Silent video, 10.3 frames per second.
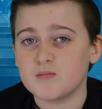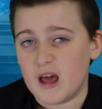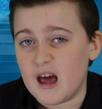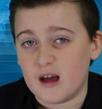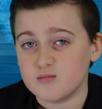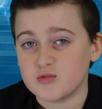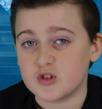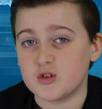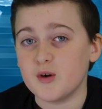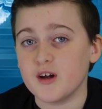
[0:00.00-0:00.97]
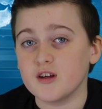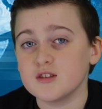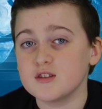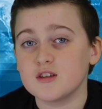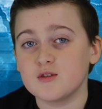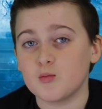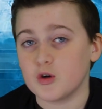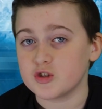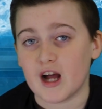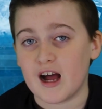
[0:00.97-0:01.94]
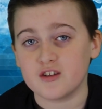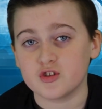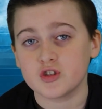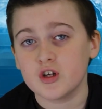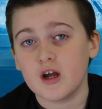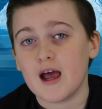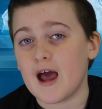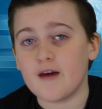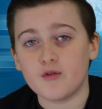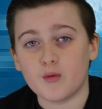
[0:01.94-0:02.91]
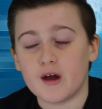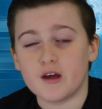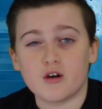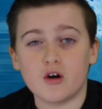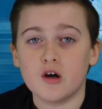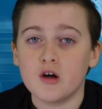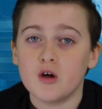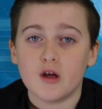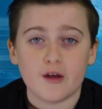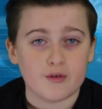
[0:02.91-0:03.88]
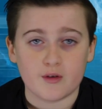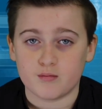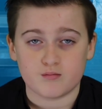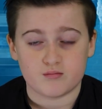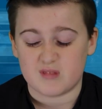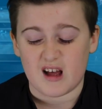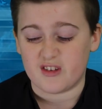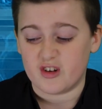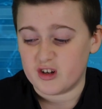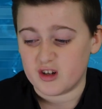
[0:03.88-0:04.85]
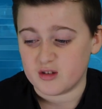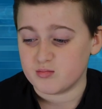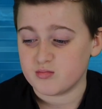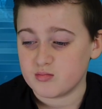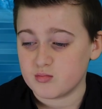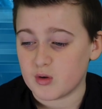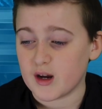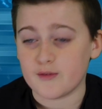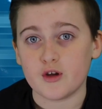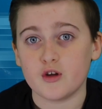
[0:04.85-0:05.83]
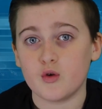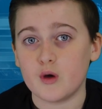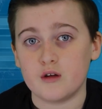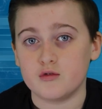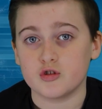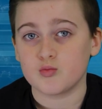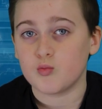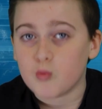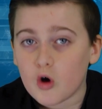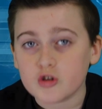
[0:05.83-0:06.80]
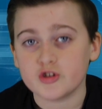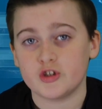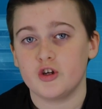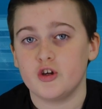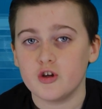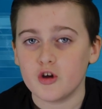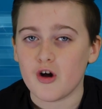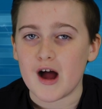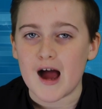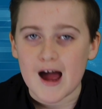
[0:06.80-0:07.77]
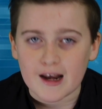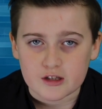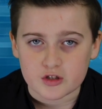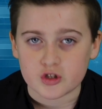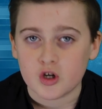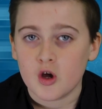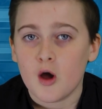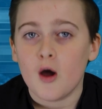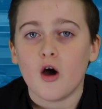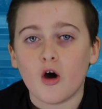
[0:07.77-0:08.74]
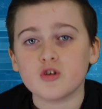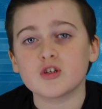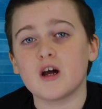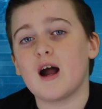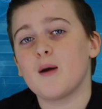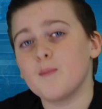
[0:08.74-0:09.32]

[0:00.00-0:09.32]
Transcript: yeah, just do it. Wash your hands everywhere you go. I don't know, whatever you're doing, just wash your hands. Also,